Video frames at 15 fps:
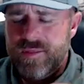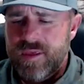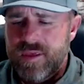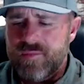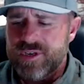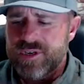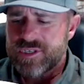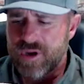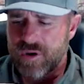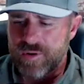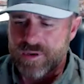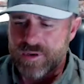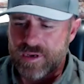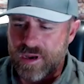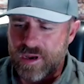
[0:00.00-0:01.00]
Then we
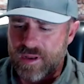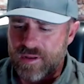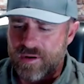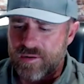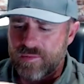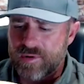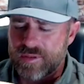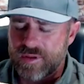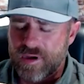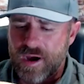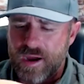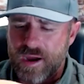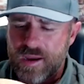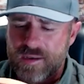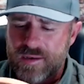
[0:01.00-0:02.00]
sew it together with a
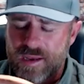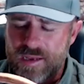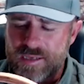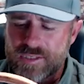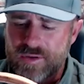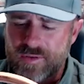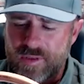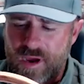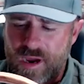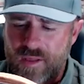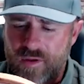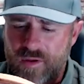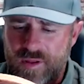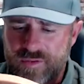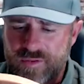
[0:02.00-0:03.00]
high tensile
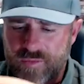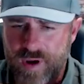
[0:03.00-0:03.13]
nylon